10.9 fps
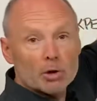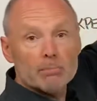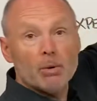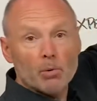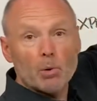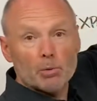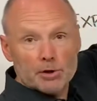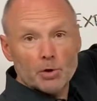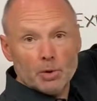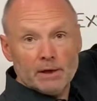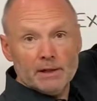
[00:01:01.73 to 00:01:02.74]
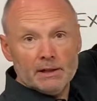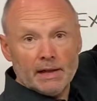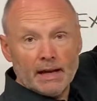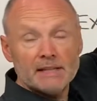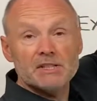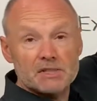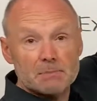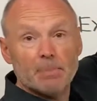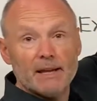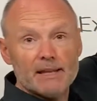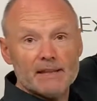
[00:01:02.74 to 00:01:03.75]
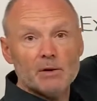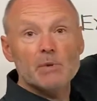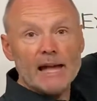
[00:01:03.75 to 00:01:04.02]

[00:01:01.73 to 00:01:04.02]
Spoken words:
about what we're doing and display that we